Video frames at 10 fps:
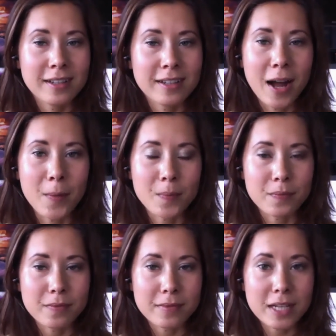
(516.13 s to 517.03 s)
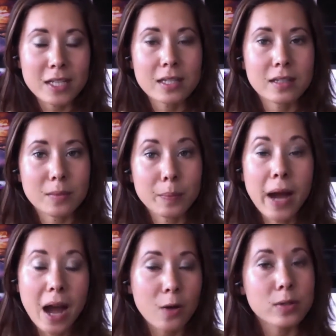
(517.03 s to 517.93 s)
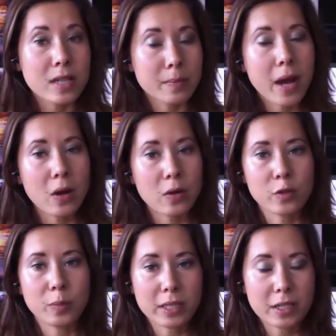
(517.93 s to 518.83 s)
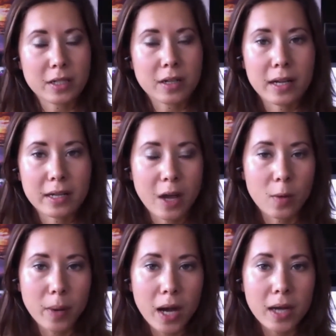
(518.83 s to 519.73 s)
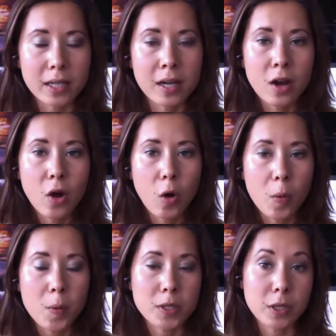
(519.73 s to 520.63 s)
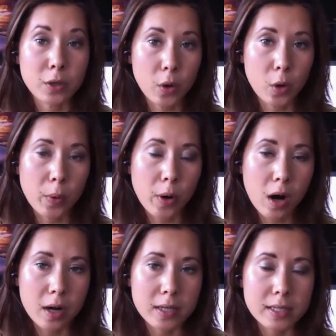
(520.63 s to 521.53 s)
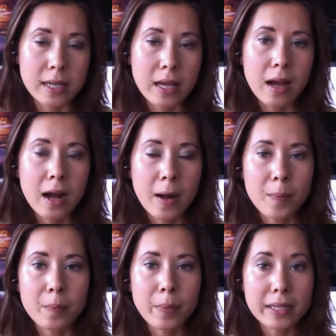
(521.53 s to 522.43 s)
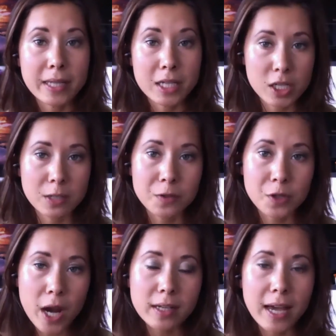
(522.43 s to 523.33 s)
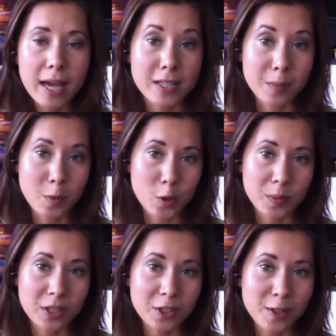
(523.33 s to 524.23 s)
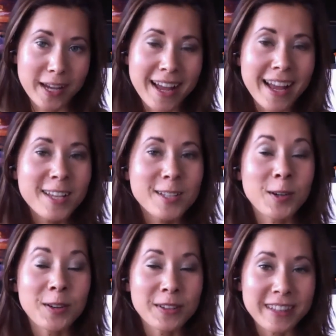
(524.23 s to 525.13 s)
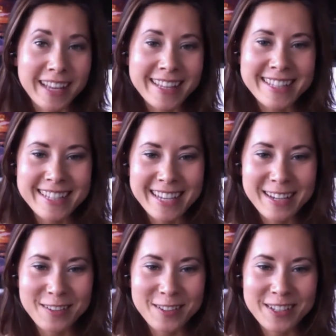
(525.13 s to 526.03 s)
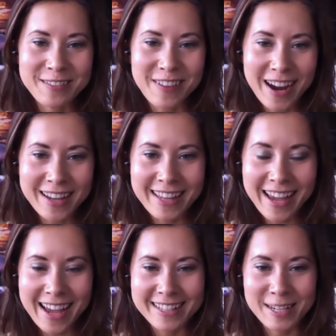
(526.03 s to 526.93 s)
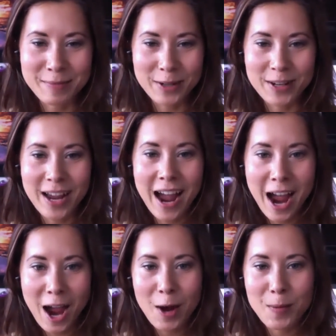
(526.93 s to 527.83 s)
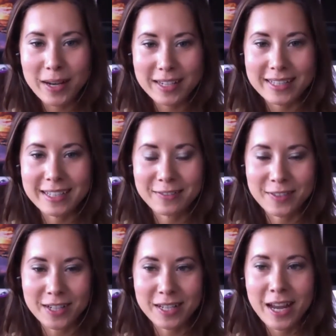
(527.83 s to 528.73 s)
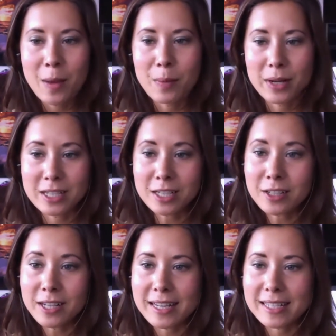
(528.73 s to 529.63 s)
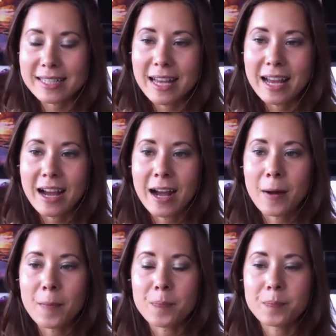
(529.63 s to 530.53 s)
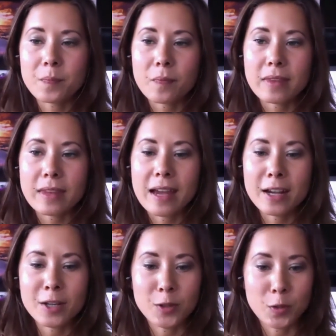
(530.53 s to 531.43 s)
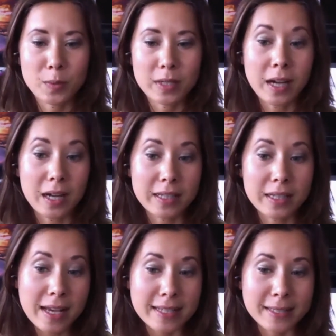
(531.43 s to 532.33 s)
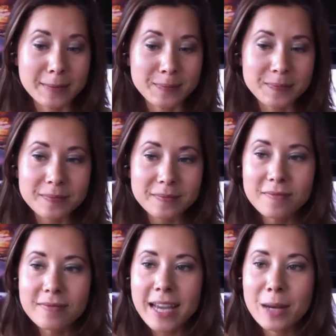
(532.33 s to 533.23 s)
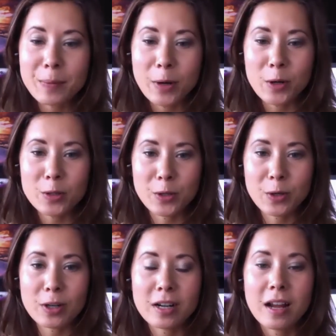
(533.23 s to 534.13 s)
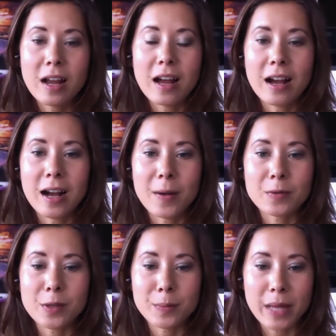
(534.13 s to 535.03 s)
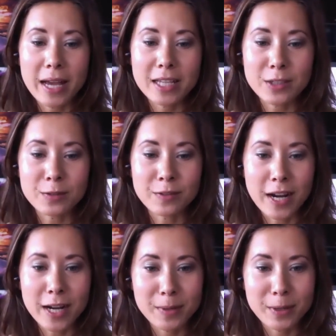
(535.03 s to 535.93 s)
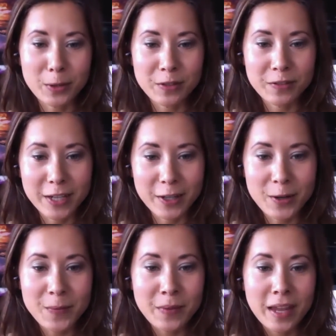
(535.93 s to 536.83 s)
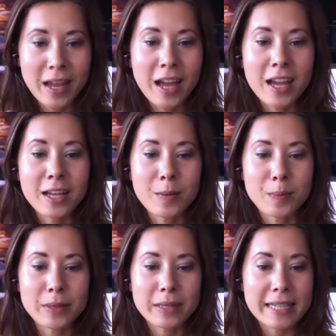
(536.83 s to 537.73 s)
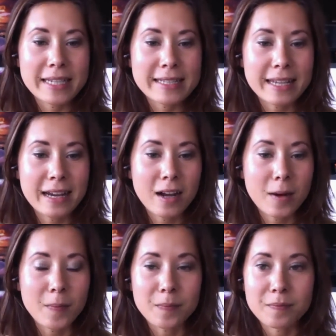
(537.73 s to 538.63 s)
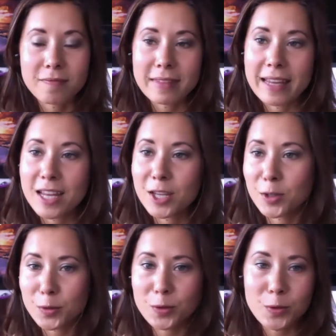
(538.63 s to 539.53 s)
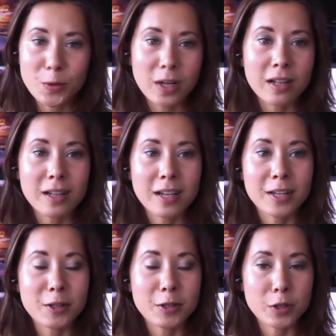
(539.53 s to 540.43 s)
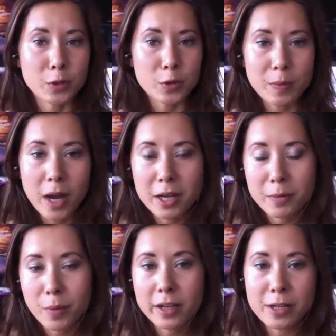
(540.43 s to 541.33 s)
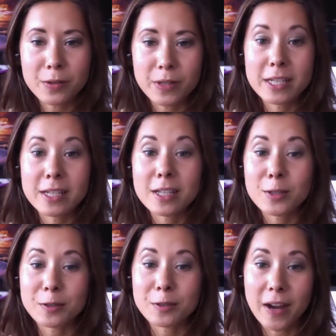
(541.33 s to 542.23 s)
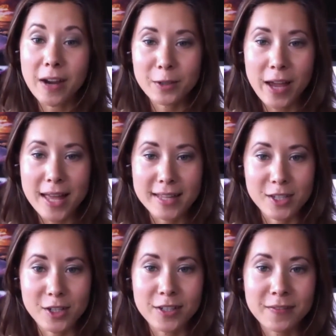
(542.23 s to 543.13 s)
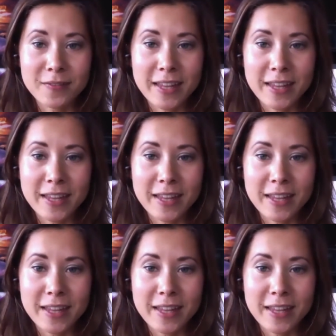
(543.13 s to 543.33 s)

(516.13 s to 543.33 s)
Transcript: pounds and pounds of bacteria in our body, almost in all parts, but digestive tract has the most bacteria. So let's see if you can find the answer about how many different bacteria a human gut has. And post your replies right below the video. Please use Google, use MindBodyGreen to find your answer.